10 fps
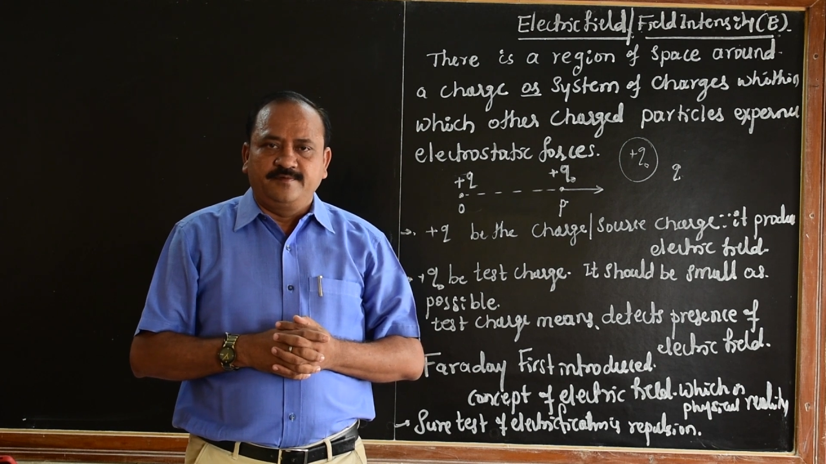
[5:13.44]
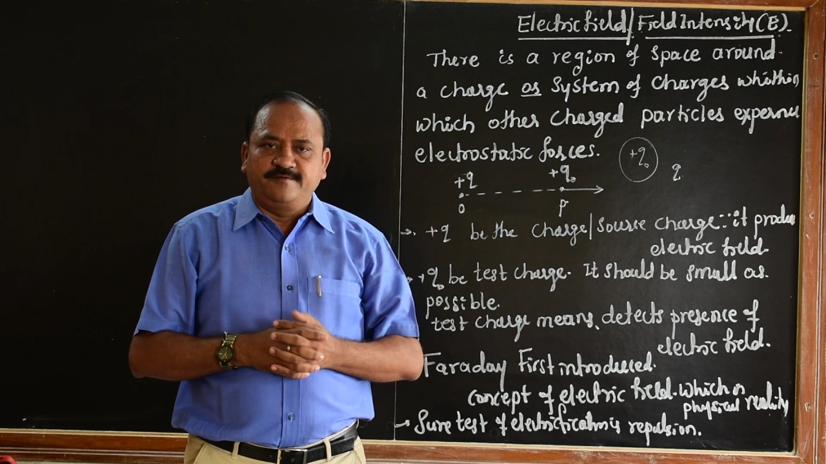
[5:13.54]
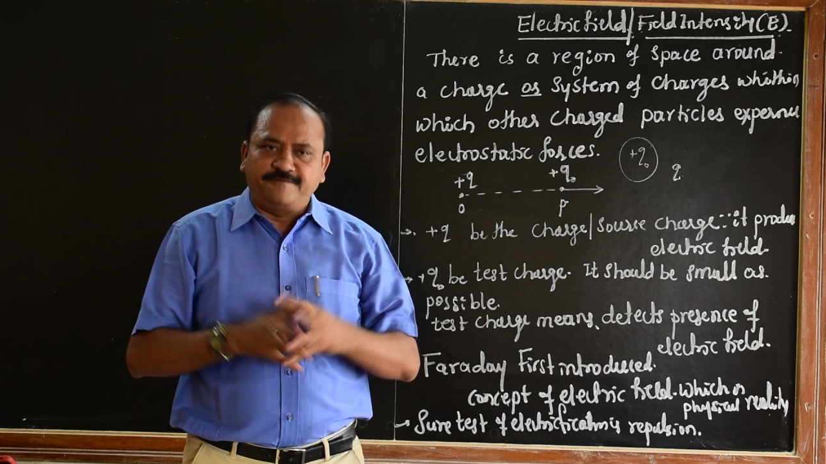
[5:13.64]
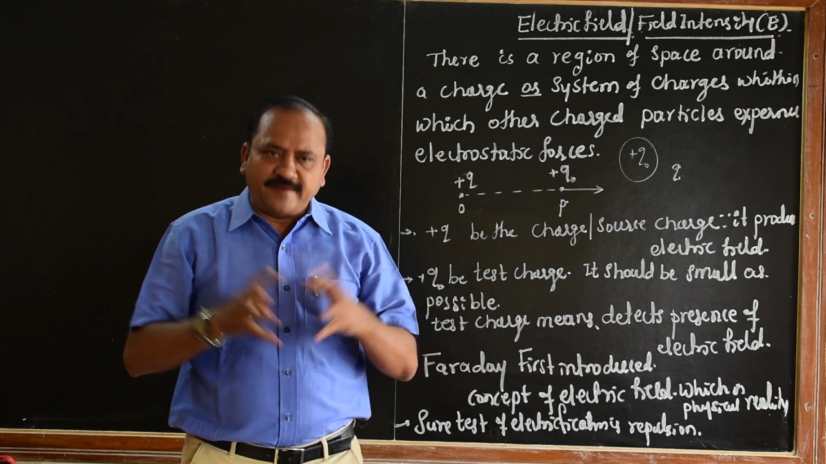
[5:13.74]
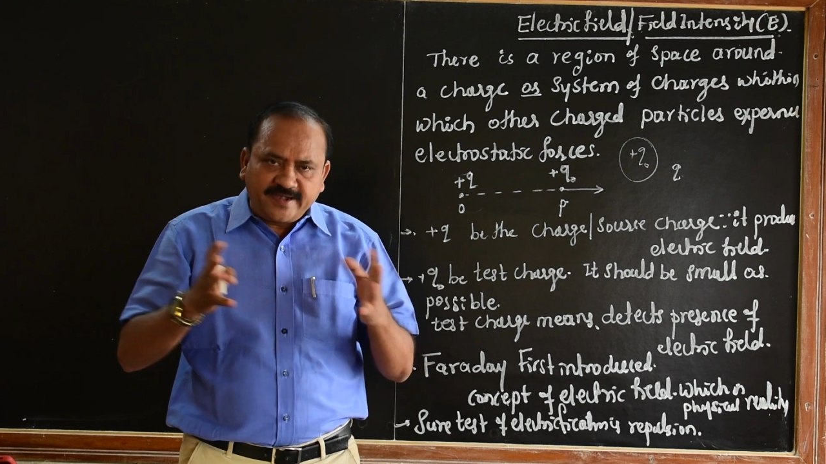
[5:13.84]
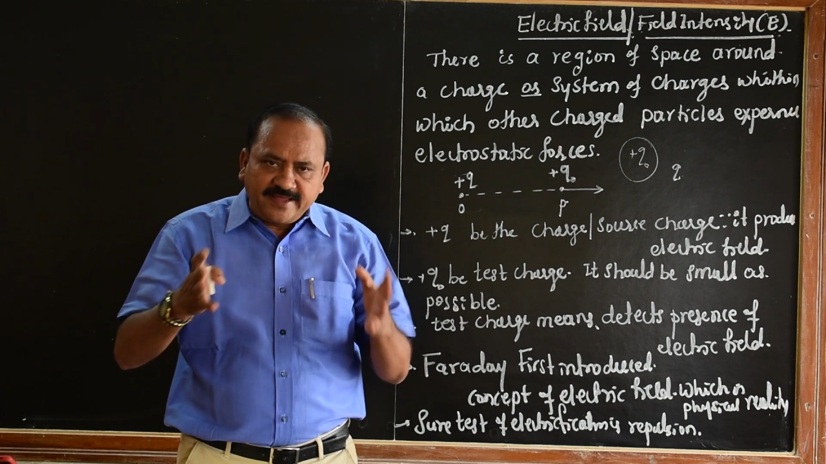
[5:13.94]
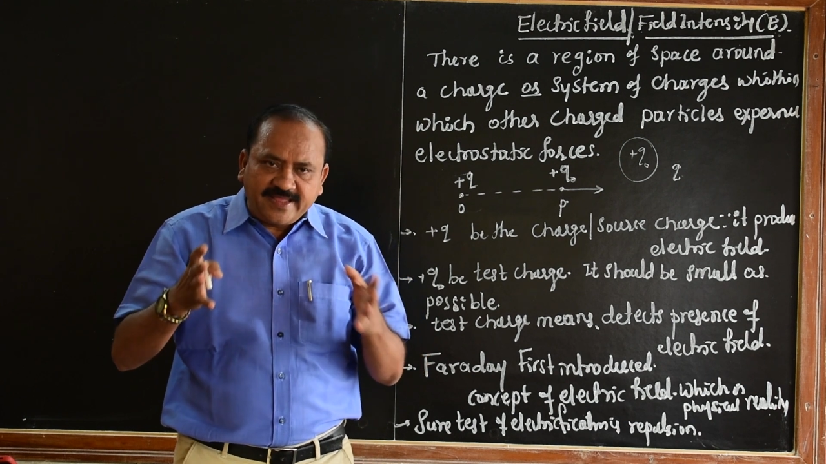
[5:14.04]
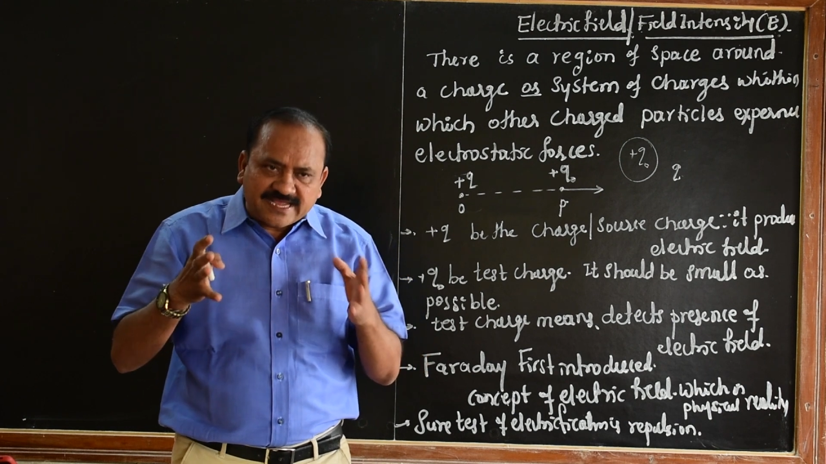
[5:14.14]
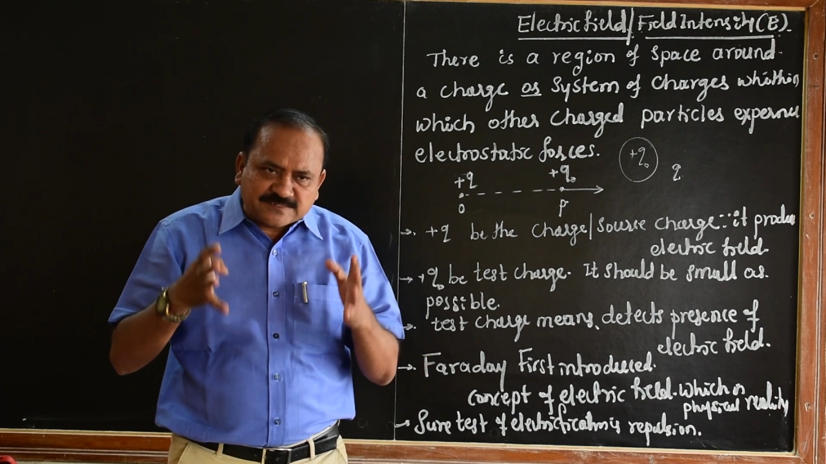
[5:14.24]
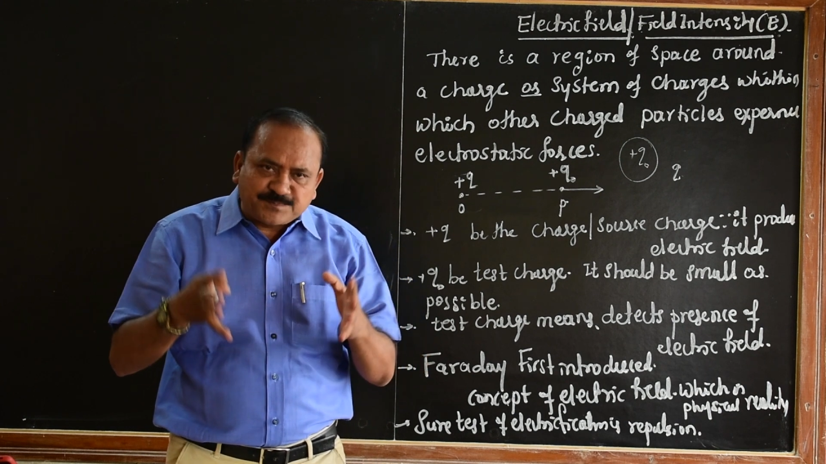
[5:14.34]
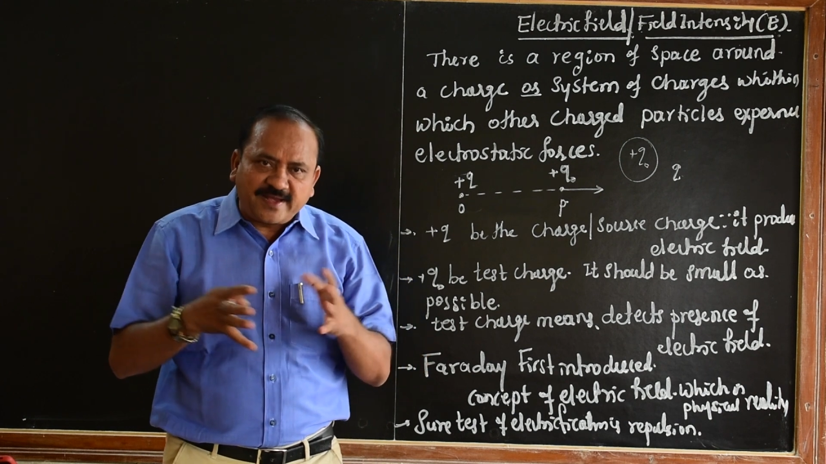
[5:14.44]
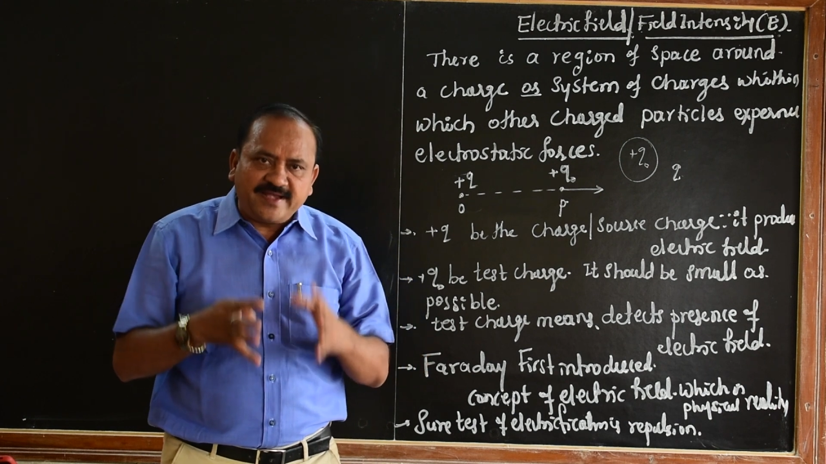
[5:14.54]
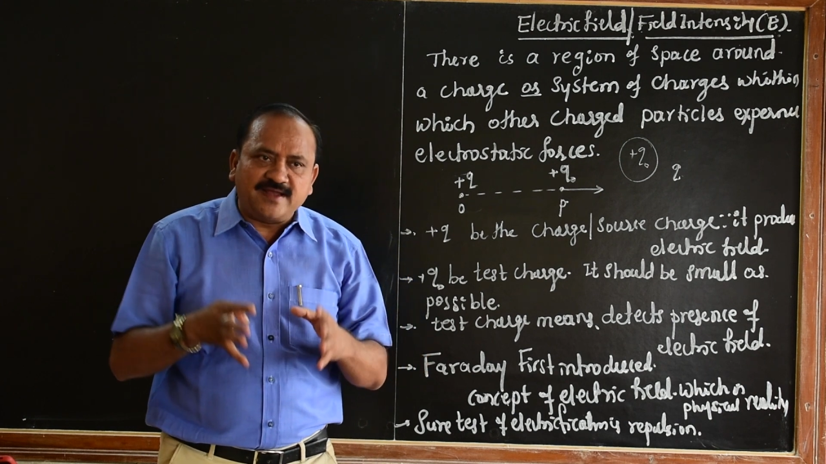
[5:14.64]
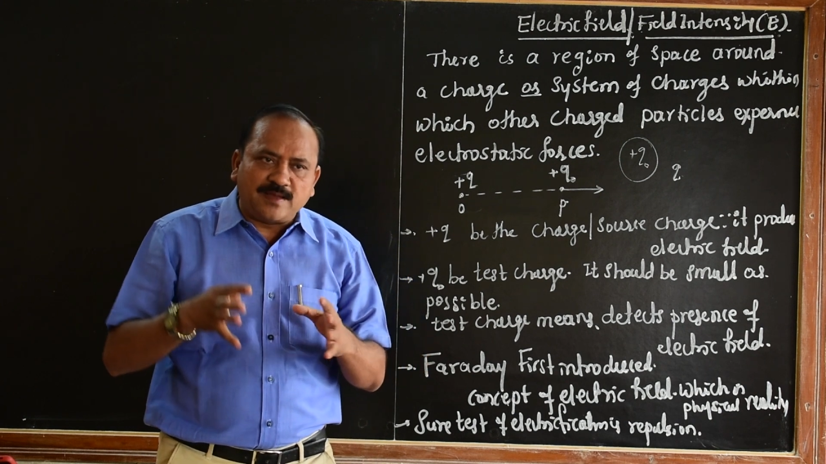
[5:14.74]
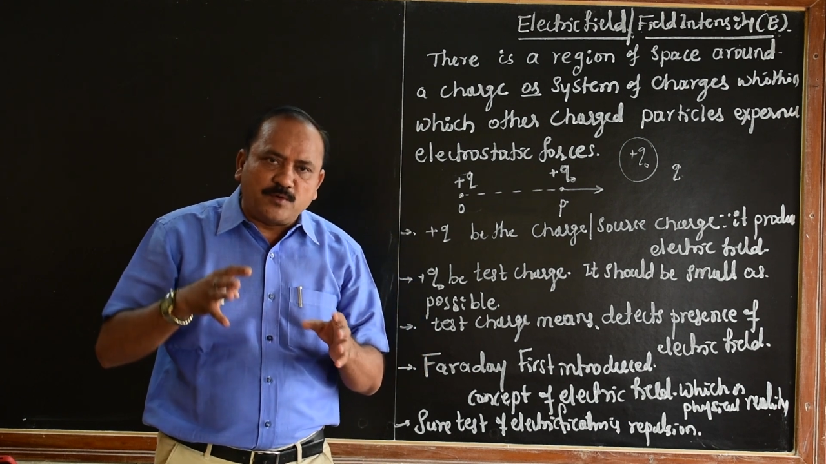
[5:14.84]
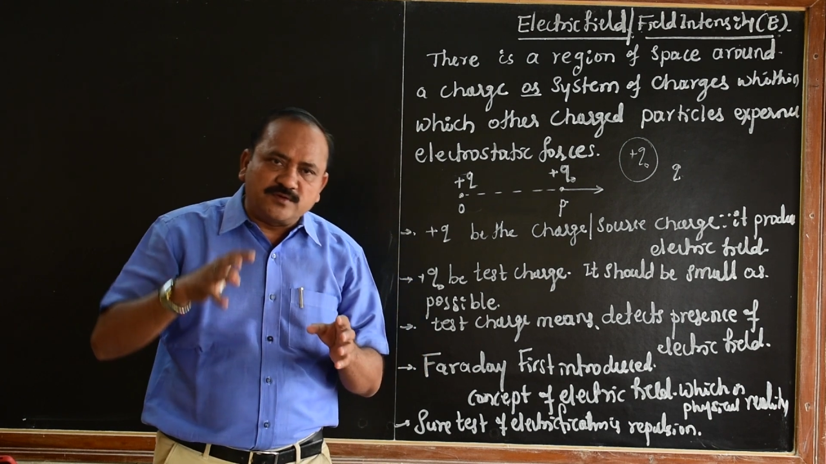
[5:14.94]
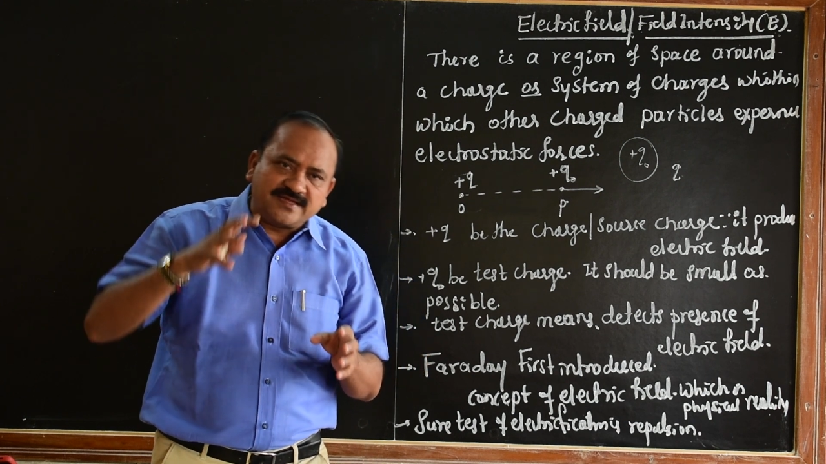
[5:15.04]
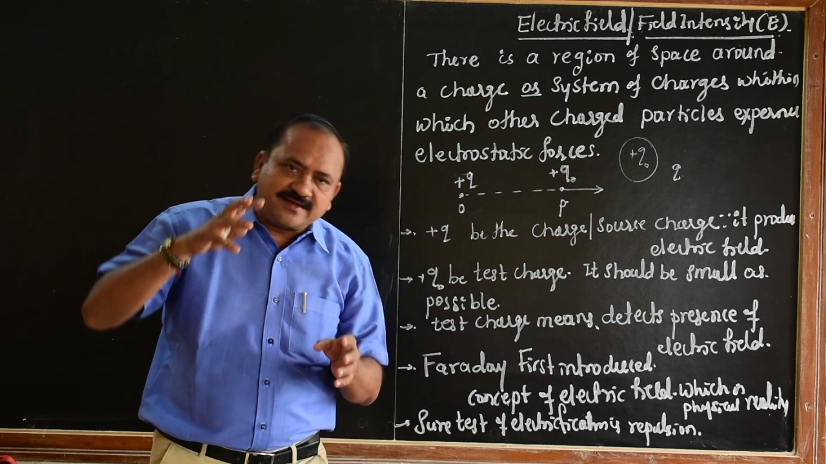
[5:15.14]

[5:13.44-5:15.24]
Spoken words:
Faraday explained about